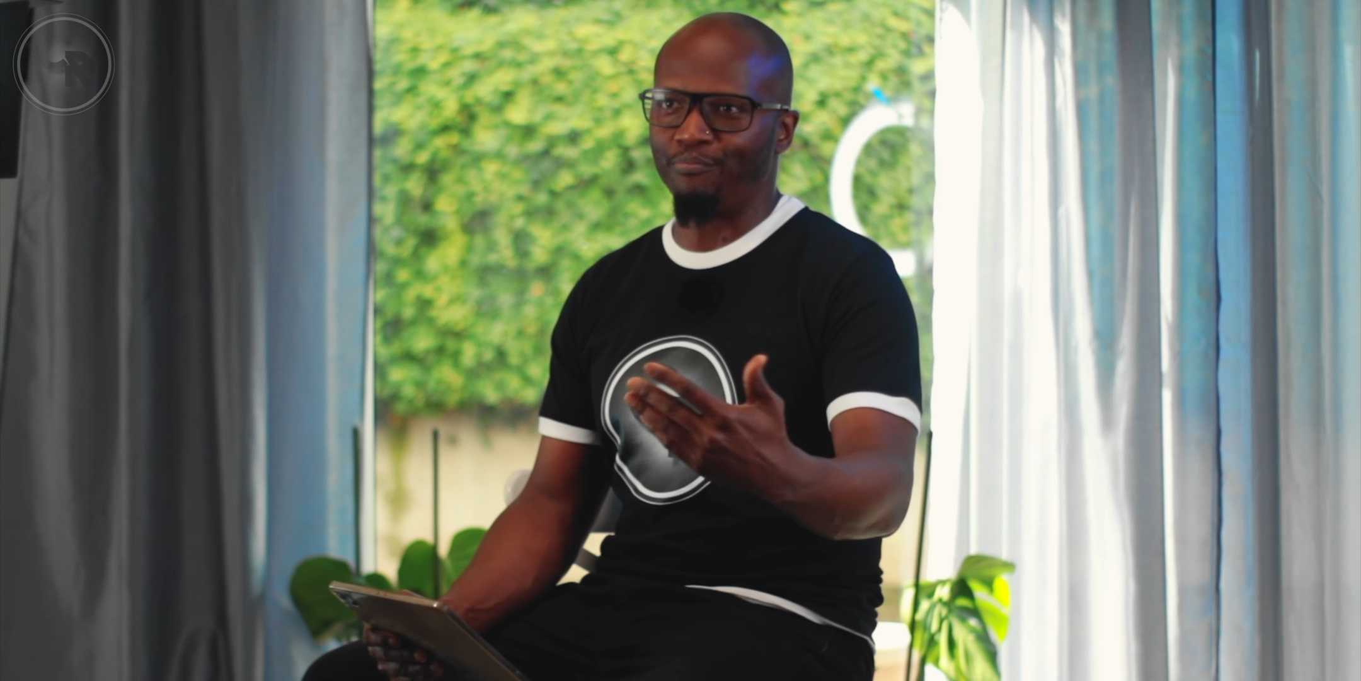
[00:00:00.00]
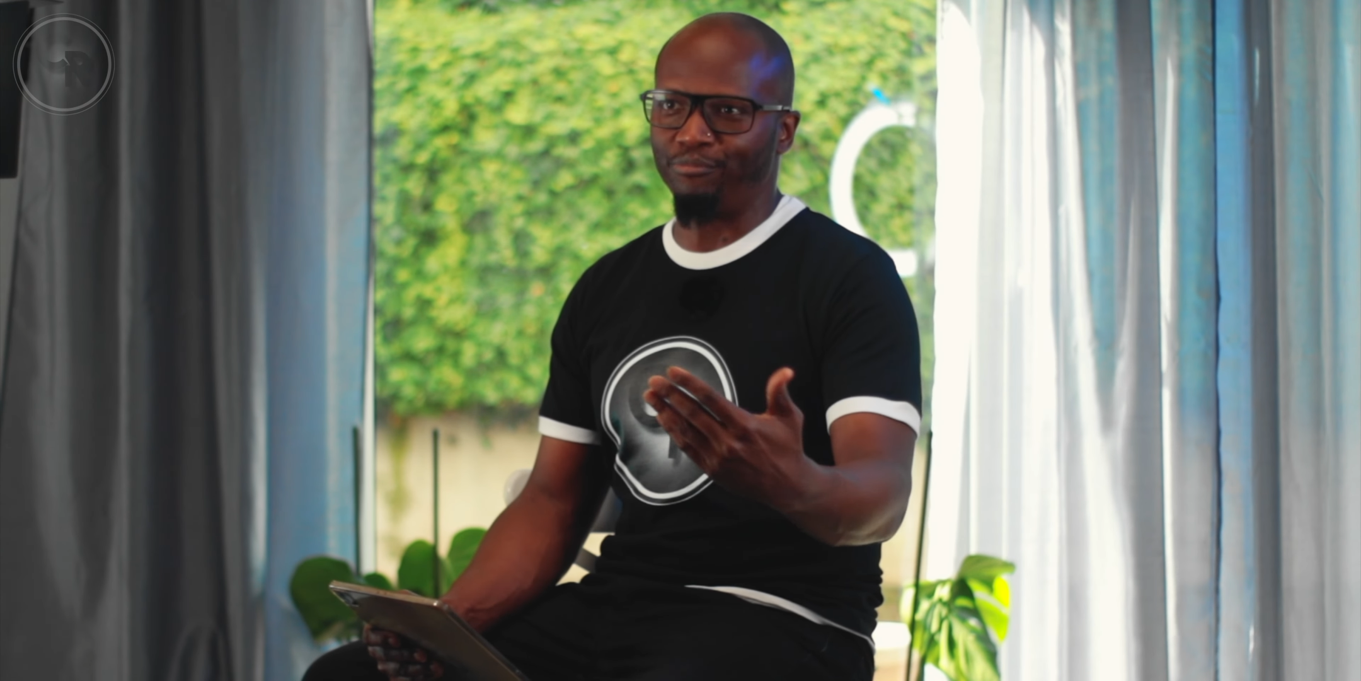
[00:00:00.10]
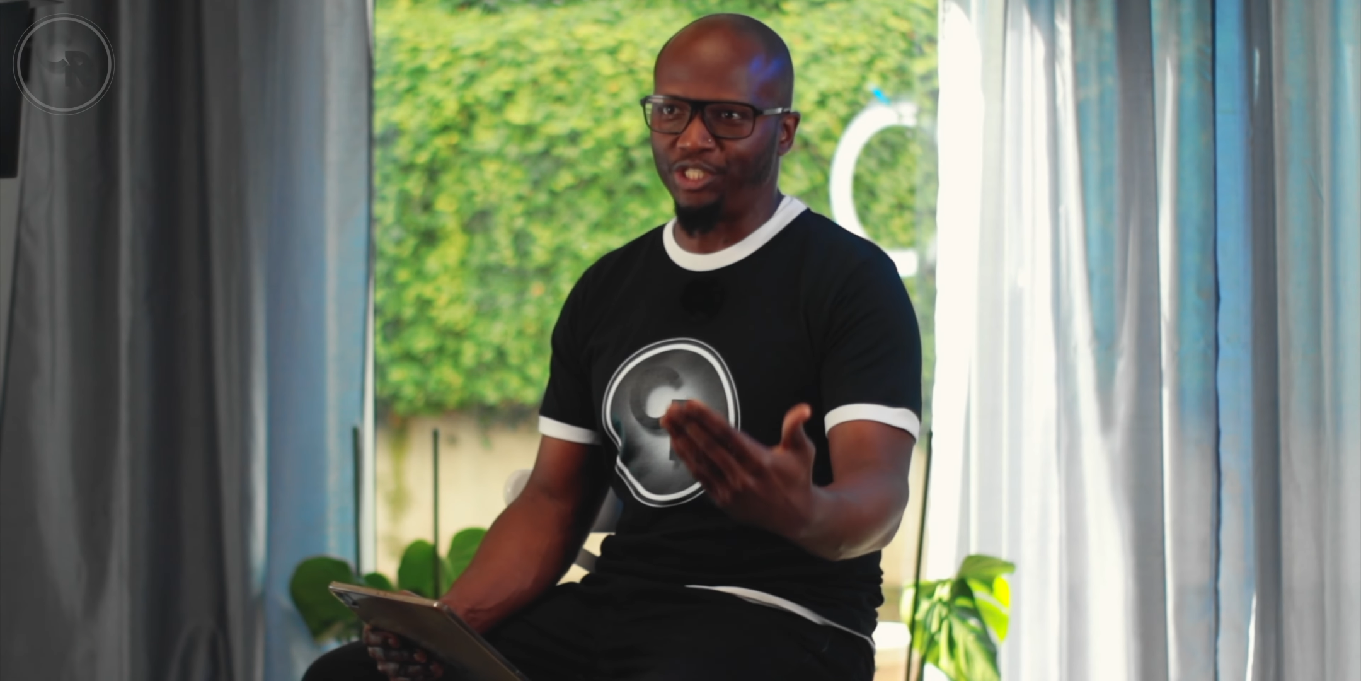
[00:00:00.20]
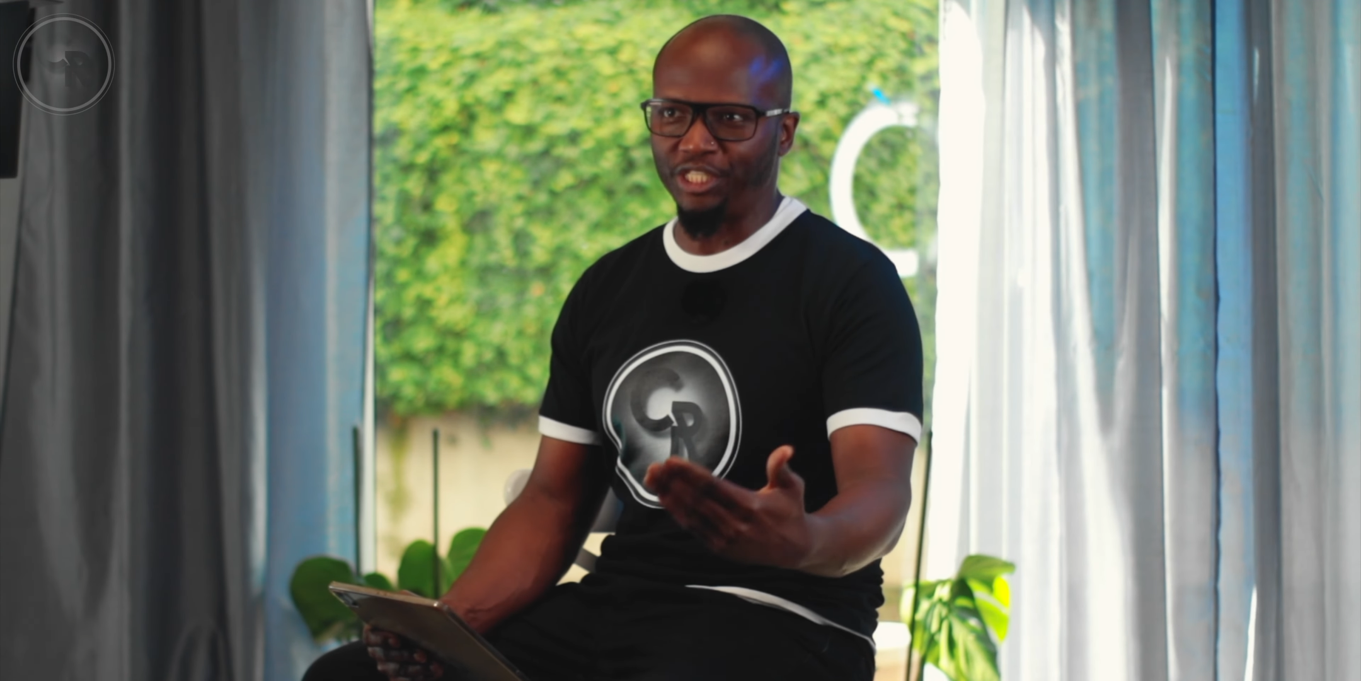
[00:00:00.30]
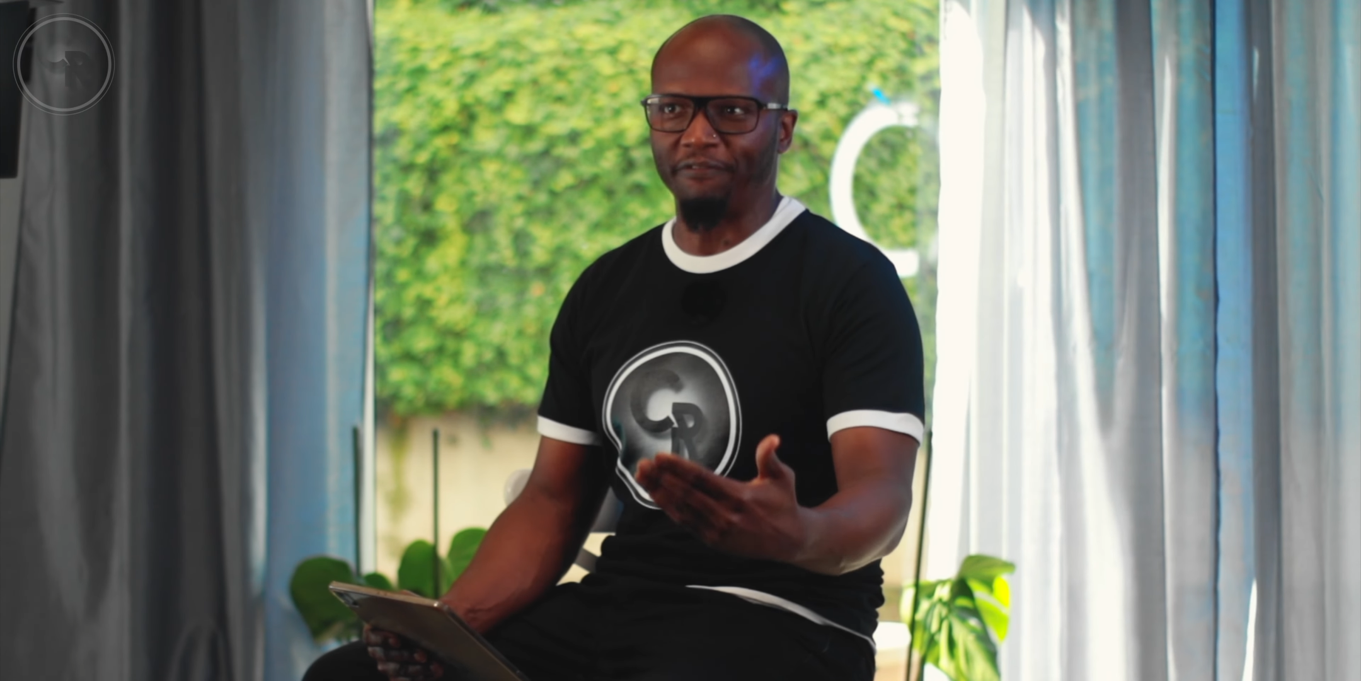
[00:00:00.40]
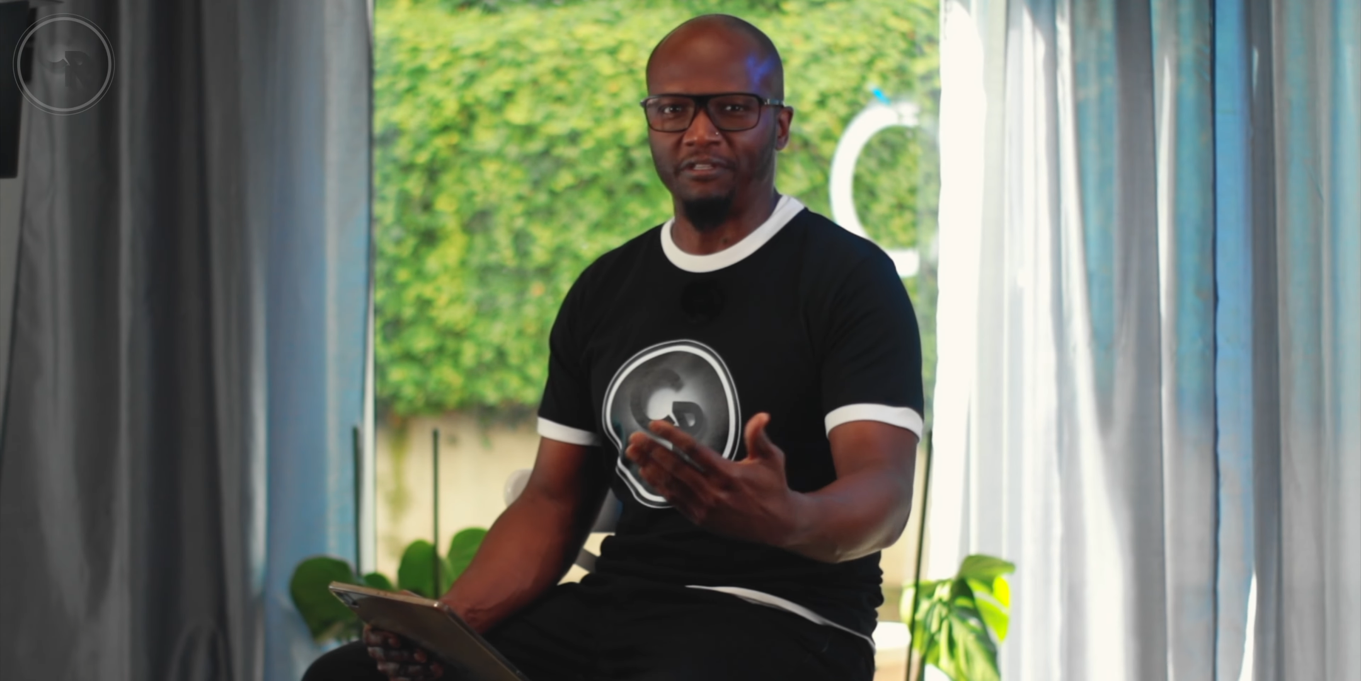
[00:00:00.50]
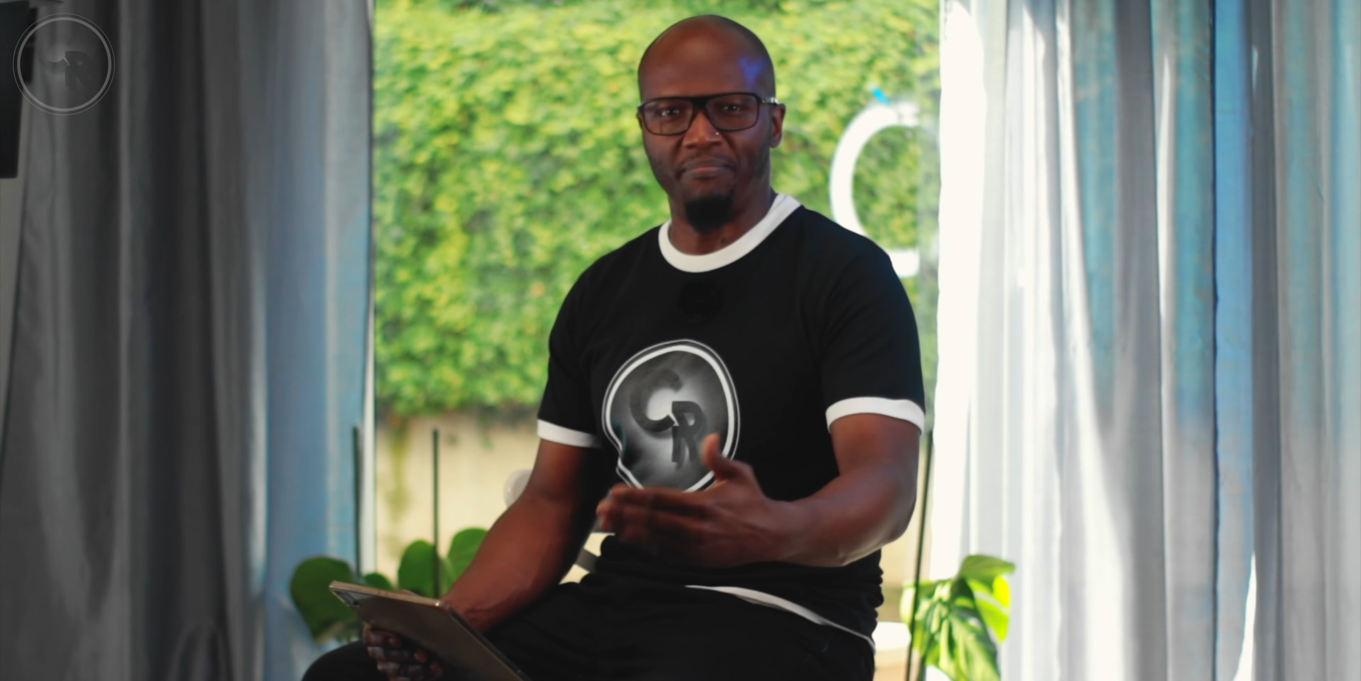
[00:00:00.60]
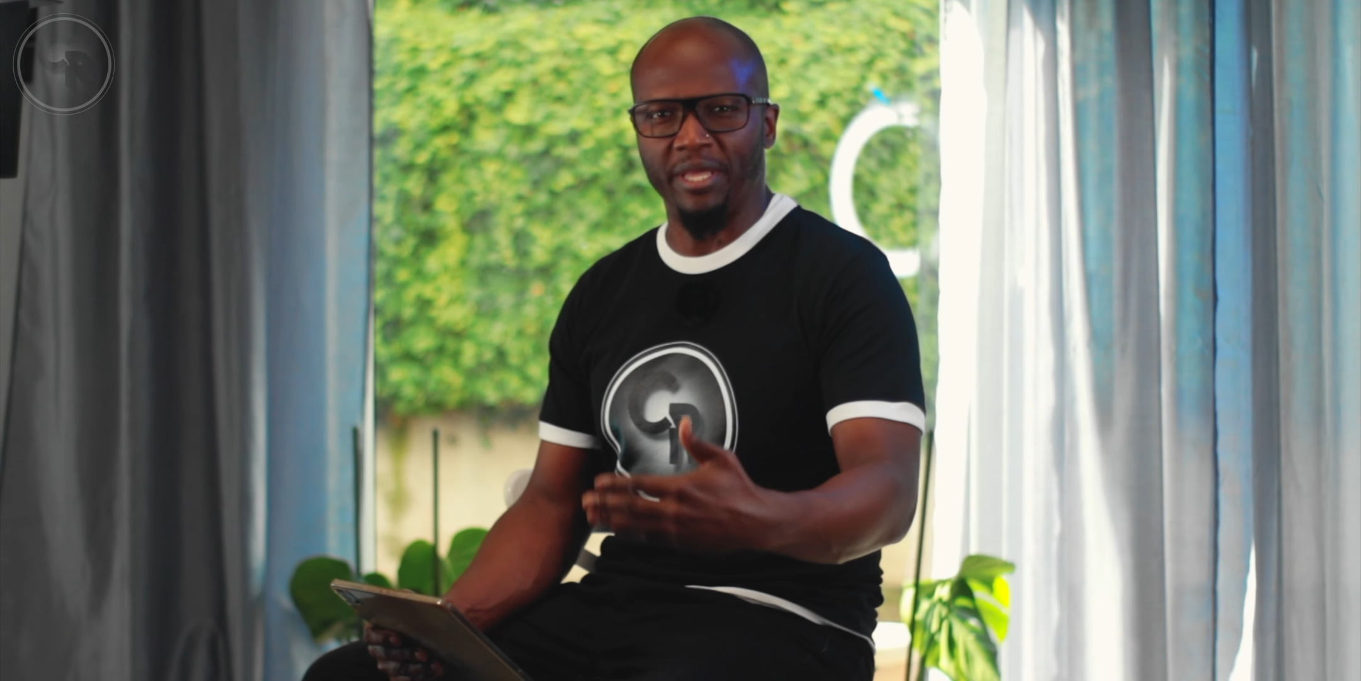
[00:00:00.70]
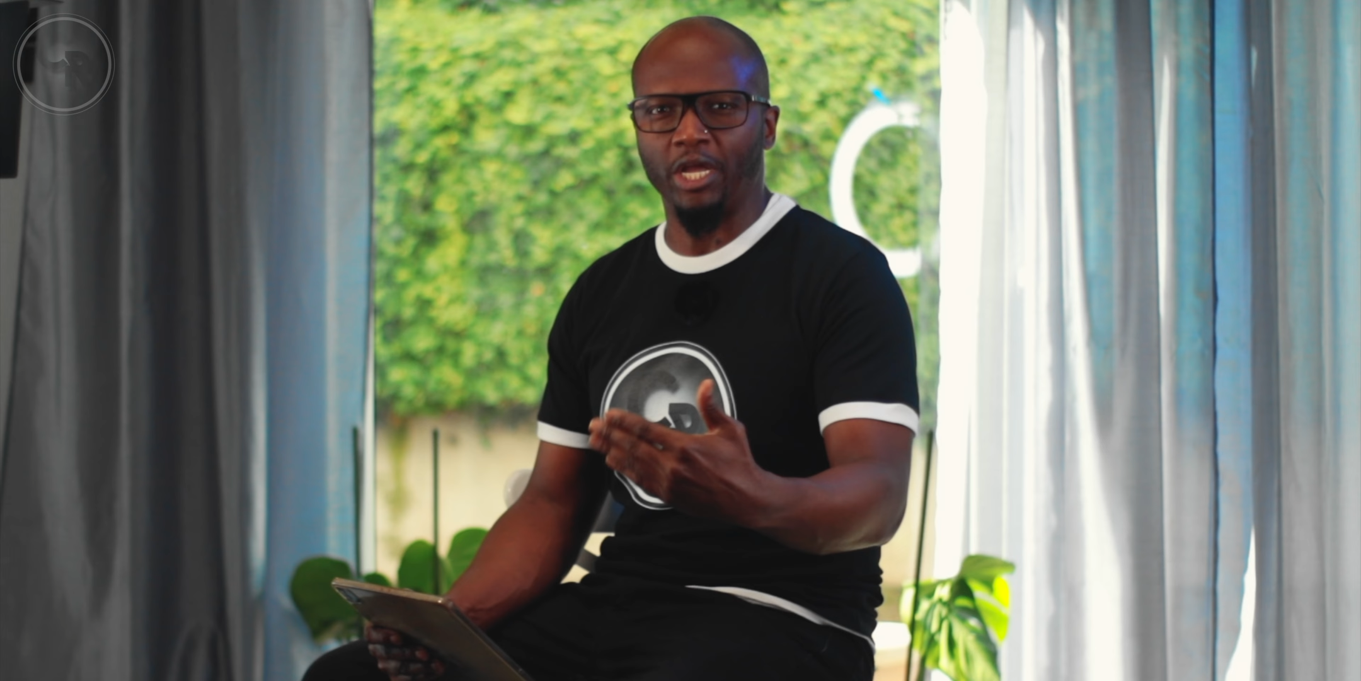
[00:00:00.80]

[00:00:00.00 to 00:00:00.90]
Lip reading: shift to being